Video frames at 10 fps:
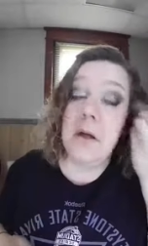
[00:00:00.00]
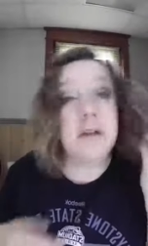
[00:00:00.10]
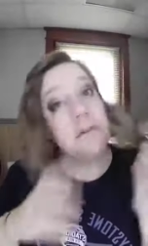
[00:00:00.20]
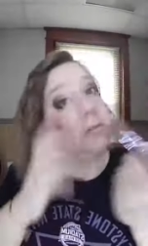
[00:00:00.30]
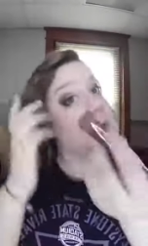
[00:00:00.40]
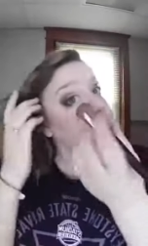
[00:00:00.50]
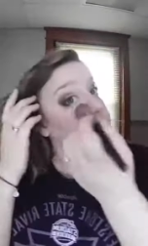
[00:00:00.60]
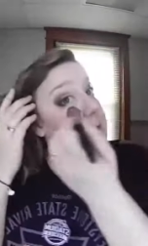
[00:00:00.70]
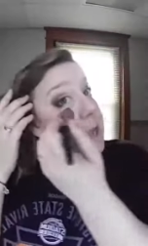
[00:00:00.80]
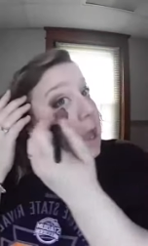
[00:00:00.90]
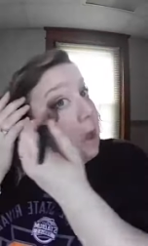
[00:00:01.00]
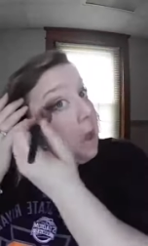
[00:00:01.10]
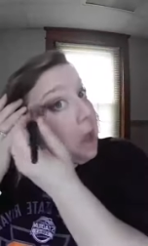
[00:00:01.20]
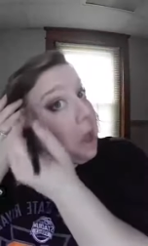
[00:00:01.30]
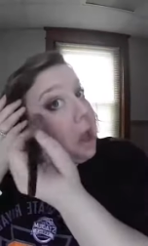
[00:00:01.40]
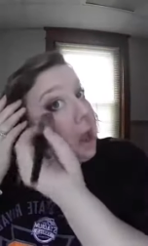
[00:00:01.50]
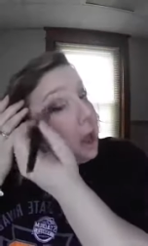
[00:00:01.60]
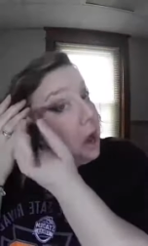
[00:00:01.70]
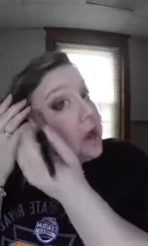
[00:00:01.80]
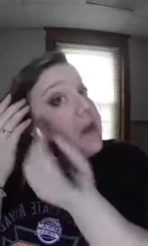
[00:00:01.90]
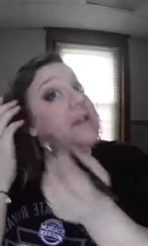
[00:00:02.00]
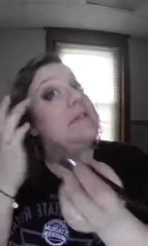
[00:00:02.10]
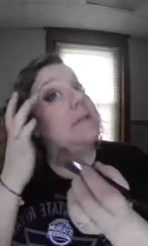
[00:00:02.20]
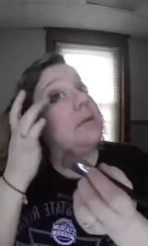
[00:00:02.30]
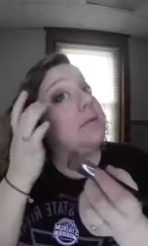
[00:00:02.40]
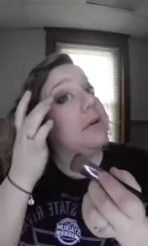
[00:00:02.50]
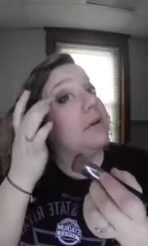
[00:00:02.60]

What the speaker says: And you will be good to go. Nice sweep.